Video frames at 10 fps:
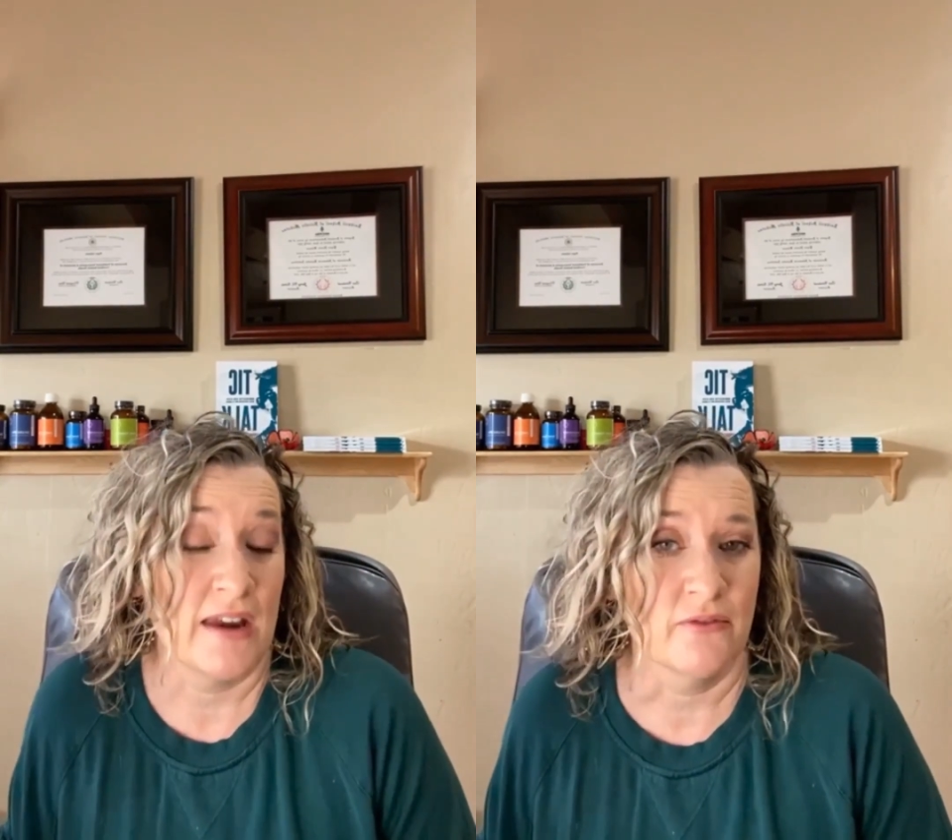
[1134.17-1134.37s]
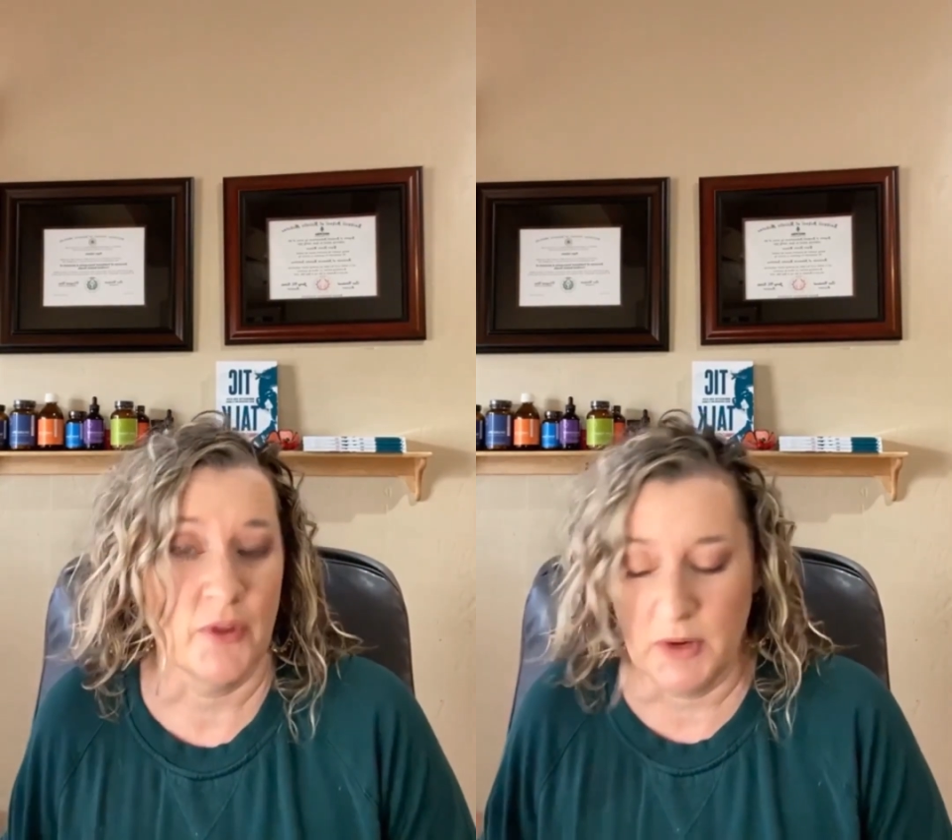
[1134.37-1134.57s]

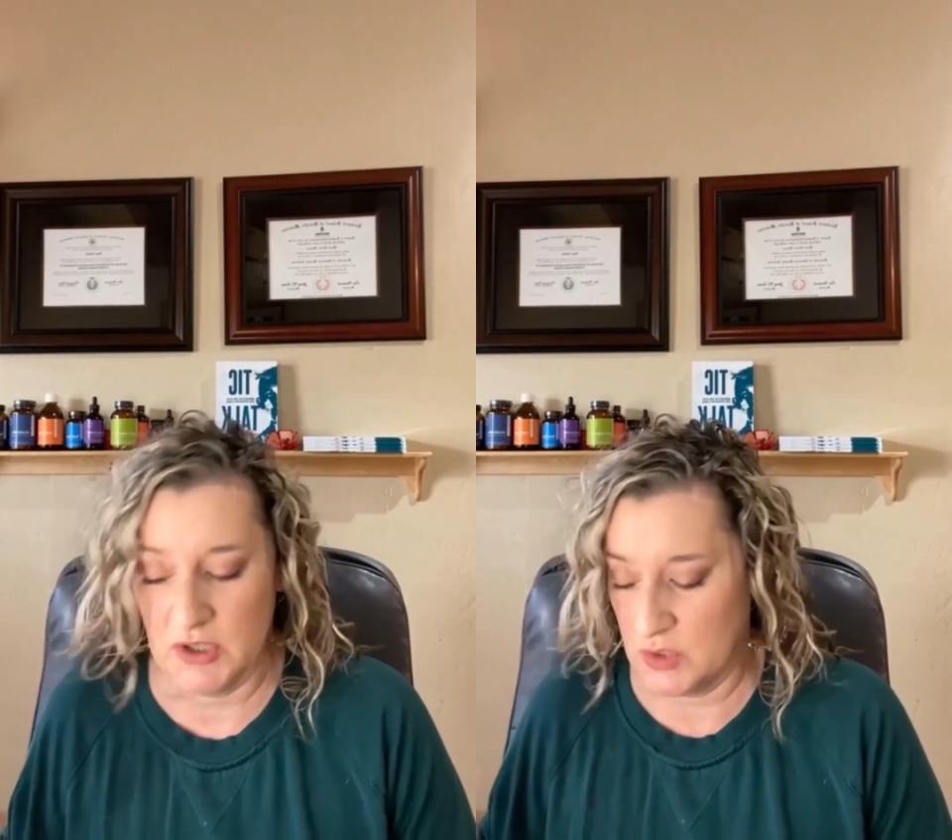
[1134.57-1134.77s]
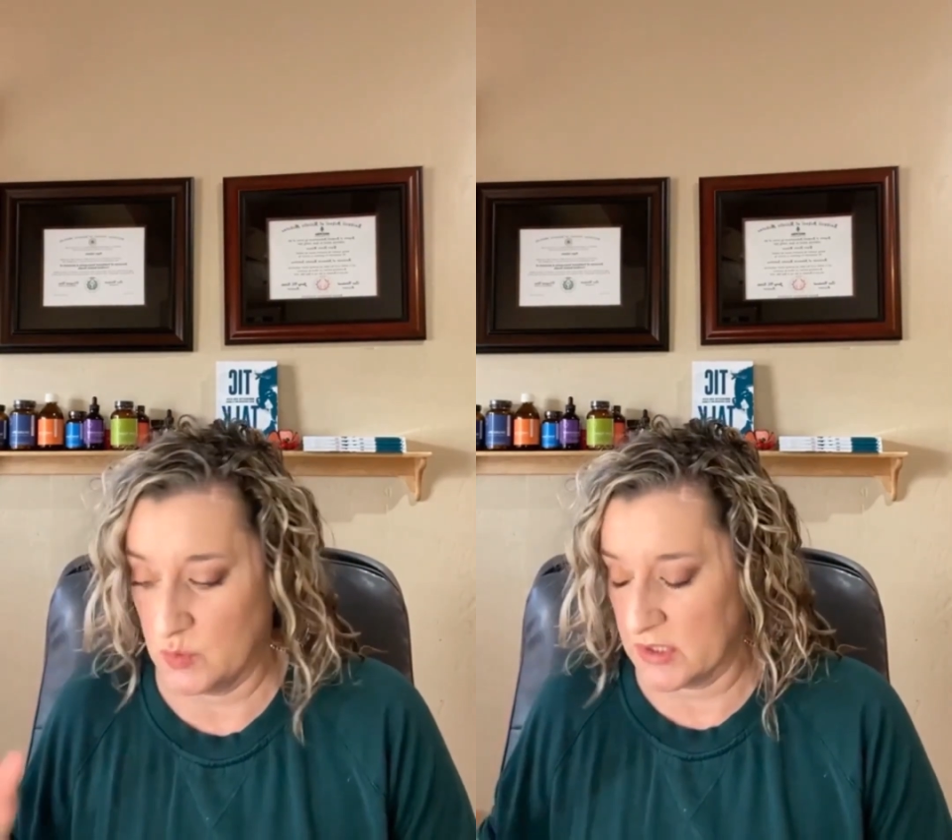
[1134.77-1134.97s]

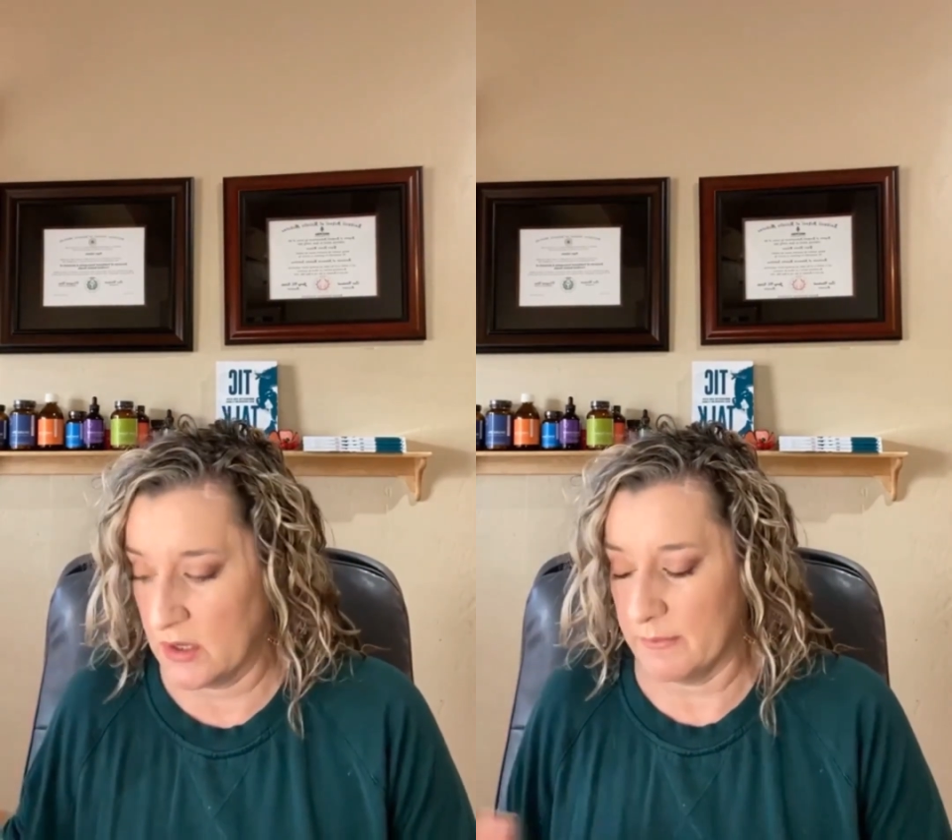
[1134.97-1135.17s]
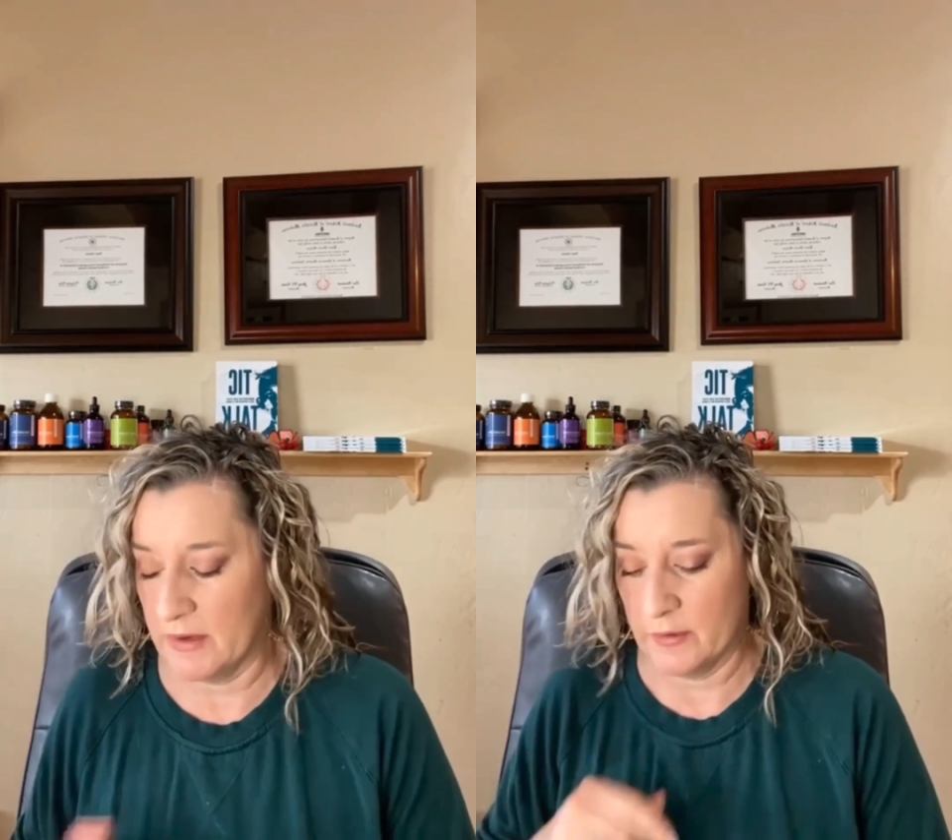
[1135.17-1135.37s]
inflammation was
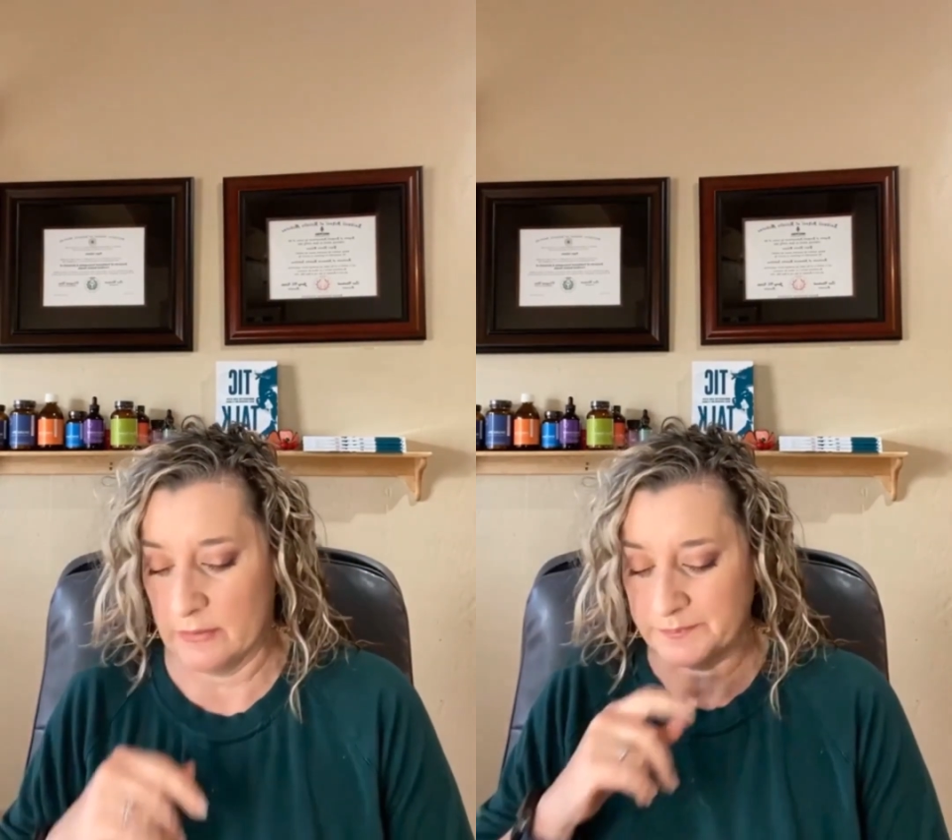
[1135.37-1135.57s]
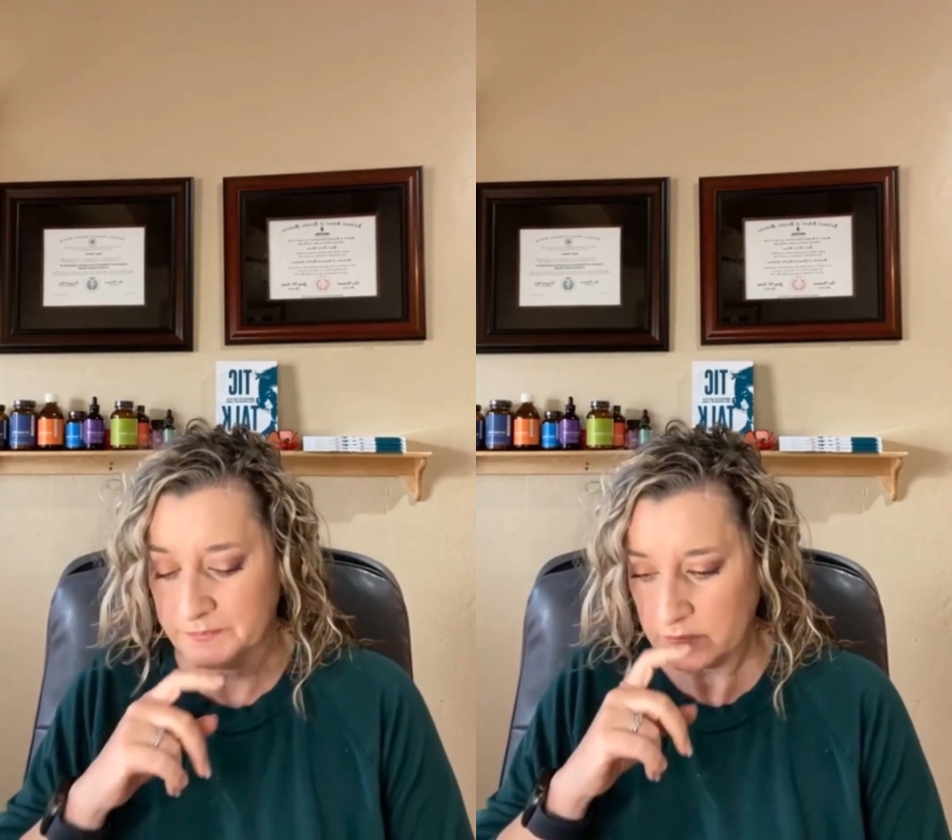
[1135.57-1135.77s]
coming
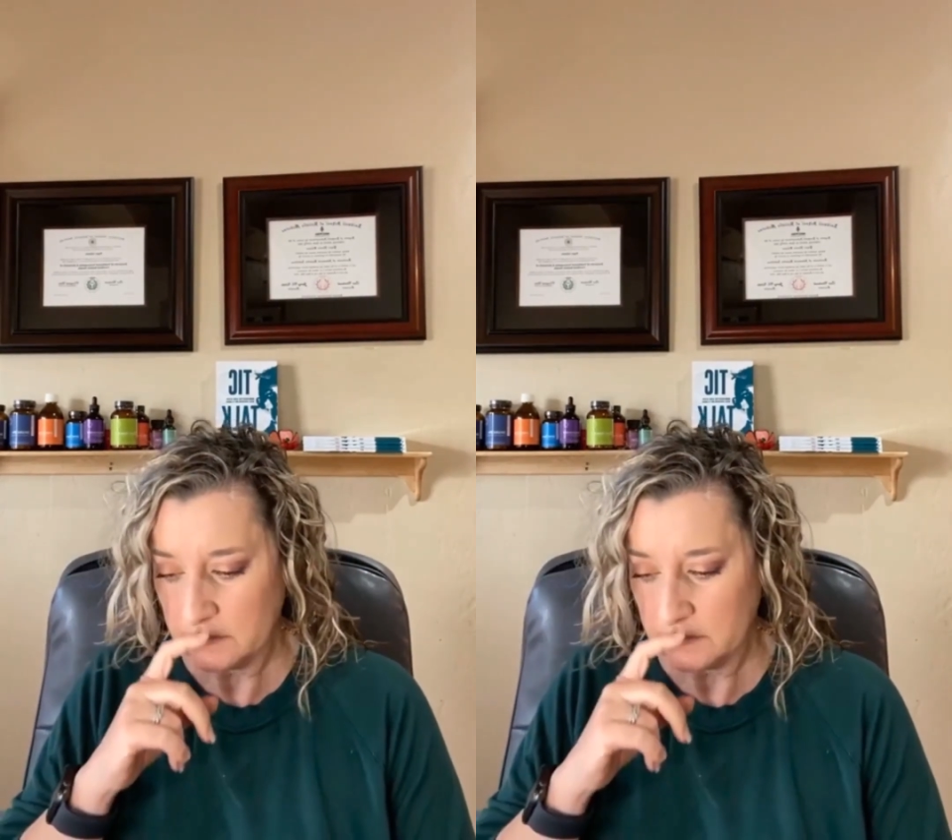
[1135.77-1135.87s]
from.